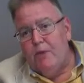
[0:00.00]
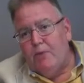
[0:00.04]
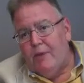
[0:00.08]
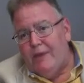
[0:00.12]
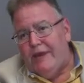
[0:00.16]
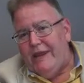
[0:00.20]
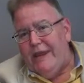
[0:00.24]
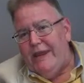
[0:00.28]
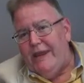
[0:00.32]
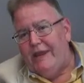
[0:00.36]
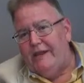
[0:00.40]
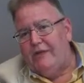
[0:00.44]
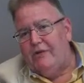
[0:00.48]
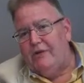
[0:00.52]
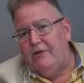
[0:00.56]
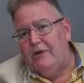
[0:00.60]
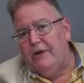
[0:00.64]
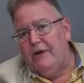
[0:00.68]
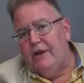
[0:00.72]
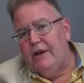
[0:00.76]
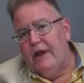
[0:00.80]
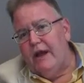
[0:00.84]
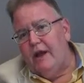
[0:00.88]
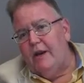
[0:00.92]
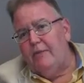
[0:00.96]
we can't do
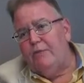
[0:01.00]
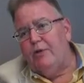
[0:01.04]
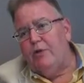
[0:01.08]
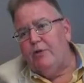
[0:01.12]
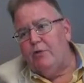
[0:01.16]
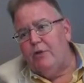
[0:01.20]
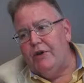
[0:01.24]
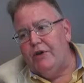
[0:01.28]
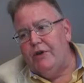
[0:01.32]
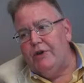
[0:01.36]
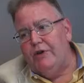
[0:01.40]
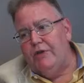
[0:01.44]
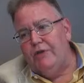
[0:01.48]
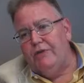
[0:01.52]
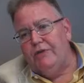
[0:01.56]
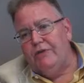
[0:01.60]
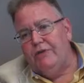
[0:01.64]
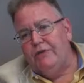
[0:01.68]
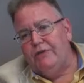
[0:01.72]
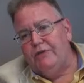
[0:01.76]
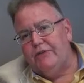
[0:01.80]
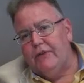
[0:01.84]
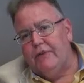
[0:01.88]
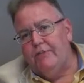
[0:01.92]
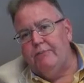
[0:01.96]
it now, but when the new
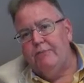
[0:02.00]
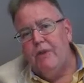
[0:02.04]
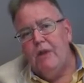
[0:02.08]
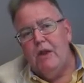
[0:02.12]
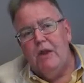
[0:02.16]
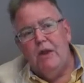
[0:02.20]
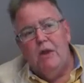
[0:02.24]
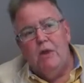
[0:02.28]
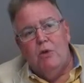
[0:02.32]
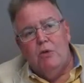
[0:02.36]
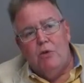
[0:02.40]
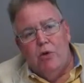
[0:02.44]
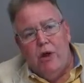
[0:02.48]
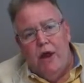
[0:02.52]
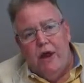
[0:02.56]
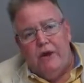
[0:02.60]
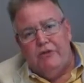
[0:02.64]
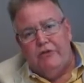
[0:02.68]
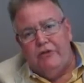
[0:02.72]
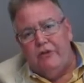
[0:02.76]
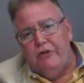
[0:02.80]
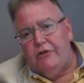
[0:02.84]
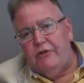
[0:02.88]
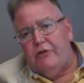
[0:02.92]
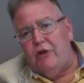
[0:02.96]
system, we're
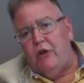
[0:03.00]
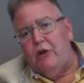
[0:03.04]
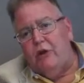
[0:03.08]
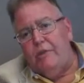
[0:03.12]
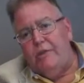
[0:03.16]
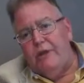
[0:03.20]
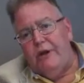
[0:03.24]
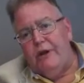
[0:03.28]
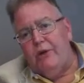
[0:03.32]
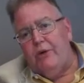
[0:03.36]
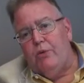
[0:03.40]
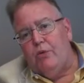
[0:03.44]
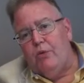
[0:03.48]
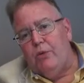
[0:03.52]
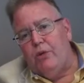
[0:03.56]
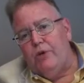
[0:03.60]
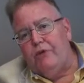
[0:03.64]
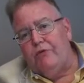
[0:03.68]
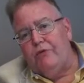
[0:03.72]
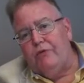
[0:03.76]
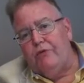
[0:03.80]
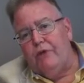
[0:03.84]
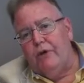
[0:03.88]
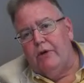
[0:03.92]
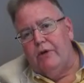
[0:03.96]
actually going to be in the
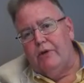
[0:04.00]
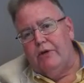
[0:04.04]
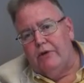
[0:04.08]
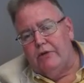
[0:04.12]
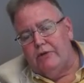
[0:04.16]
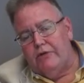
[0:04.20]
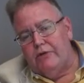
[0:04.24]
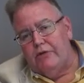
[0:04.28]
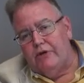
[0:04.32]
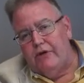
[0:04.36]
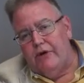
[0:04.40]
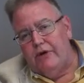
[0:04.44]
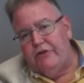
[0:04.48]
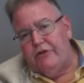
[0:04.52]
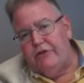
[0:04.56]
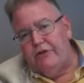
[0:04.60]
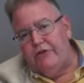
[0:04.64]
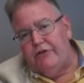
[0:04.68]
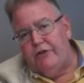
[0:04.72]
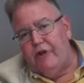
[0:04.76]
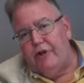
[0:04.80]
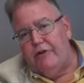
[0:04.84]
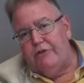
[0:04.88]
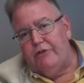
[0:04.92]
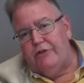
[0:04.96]
workflow. The
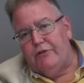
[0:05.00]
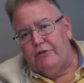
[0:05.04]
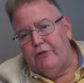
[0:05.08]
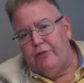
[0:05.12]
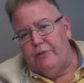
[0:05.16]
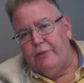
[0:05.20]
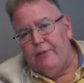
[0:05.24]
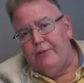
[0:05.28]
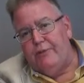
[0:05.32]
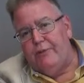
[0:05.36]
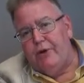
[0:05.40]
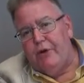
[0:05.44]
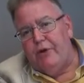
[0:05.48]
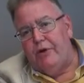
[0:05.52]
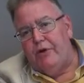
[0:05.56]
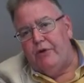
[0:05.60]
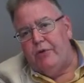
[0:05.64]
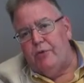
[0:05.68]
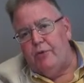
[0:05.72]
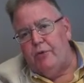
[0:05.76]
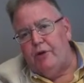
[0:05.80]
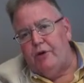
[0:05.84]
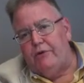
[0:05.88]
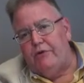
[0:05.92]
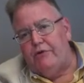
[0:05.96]
treasurer's office will be part of
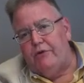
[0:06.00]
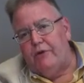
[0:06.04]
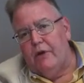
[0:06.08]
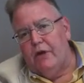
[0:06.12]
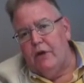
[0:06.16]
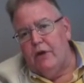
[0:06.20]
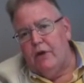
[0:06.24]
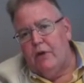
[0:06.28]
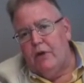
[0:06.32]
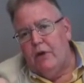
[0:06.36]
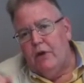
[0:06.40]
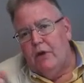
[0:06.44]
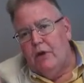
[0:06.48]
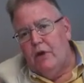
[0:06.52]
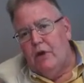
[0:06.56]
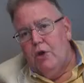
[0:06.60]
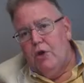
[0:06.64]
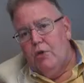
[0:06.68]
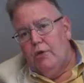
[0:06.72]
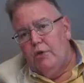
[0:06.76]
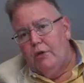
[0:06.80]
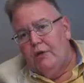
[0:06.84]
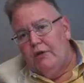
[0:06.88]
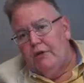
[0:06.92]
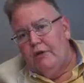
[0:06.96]
the workflow.
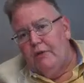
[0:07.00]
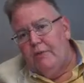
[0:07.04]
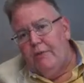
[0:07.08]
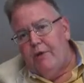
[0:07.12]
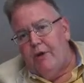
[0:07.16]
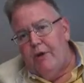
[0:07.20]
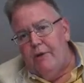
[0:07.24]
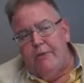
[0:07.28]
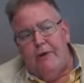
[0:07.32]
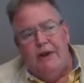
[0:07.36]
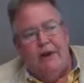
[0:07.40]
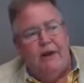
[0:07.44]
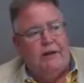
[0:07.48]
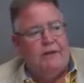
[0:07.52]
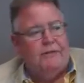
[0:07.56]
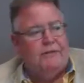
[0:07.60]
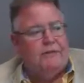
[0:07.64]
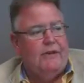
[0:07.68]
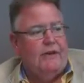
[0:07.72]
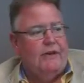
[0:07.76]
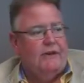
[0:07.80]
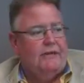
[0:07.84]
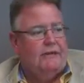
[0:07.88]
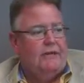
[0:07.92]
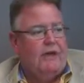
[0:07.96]
When the department head
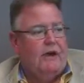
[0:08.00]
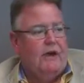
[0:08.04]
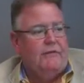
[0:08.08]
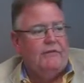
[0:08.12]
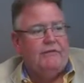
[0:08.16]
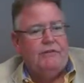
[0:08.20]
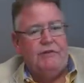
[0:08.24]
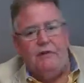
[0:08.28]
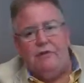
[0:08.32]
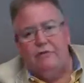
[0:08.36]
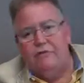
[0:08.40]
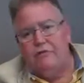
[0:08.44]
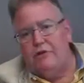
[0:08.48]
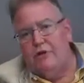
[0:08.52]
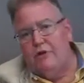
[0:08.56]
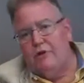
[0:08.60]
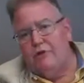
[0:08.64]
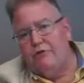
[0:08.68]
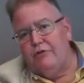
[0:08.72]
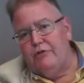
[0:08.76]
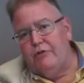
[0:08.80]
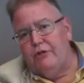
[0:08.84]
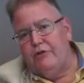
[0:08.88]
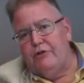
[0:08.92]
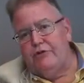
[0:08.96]
signs off, it'll flow
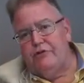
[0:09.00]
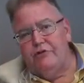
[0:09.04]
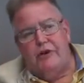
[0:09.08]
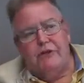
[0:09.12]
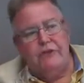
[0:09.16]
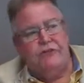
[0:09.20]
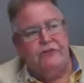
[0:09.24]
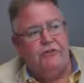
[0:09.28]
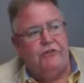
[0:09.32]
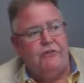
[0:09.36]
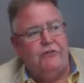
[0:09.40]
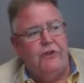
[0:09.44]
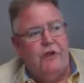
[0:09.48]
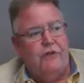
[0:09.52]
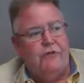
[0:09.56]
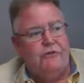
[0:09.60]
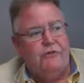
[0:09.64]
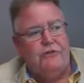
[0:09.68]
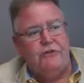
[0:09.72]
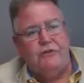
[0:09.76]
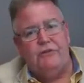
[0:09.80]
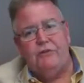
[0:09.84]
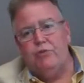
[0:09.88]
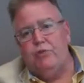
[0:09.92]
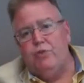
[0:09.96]
over to the treasurer's
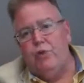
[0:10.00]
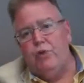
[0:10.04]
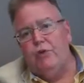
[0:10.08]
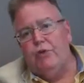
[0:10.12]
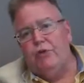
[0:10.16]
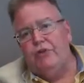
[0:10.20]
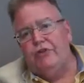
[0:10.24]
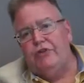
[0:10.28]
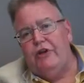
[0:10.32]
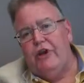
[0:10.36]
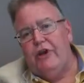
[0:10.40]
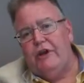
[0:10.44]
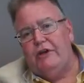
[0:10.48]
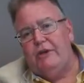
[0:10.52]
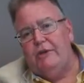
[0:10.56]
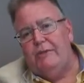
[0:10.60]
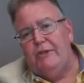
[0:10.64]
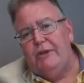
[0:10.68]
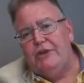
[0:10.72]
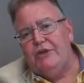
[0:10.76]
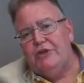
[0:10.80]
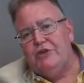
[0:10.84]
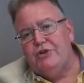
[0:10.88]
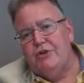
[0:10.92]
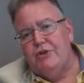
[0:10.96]
office. We will check to
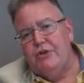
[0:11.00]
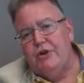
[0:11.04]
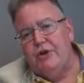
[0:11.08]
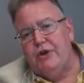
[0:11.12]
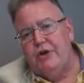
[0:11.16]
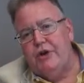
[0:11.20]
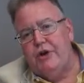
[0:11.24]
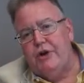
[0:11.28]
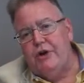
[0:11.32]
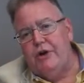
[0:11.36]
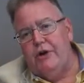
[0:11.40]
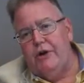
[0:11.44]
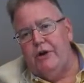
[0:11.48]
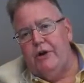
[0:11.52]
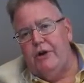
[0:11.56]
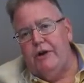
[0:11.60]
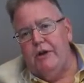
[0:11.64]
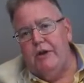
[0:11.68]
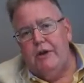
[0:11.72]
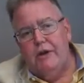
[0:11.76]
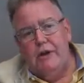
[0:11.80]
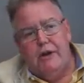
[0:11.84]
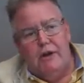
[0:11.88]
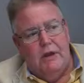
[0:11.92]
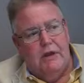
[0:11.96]
make sure they're current.
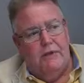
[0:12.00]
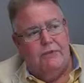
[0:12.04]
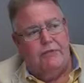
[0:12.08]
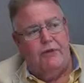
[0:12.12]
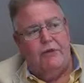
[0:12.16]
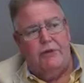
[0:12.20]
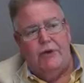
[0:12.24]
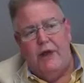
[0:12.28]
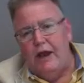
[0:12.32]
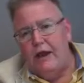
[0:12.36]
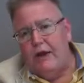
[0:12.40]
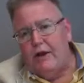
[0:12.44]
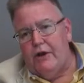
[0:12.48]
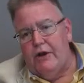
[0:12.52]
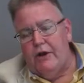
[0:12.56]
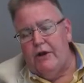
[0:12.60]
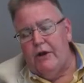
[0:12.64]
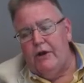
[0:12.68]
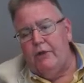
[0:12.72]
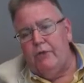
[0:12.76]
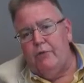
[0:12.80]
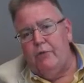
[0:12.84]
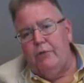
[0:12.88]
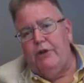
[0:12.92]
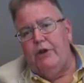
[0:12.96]
If they're not
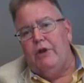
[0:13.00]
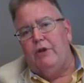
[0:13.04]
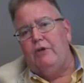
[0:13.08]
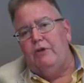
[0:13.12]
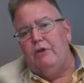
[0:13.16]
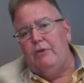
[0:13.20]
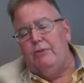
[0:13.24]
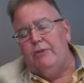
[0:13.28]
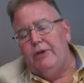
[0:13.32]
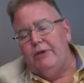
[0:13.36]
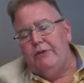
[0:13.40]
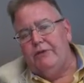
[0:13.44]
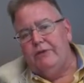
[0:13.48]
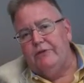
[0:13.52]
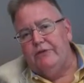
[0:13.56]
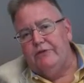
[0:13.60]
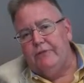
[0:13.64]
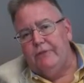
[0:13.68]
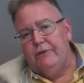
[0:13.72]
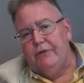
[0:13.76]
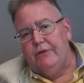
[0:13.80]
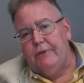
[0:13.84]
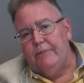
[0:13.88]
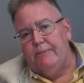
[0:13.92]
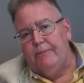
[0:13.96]
current, we don't do
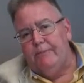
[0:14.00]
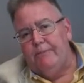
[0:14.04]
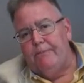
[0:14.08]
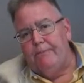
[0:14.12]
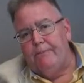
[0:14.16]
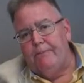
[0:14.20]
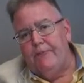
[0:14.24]
business with them.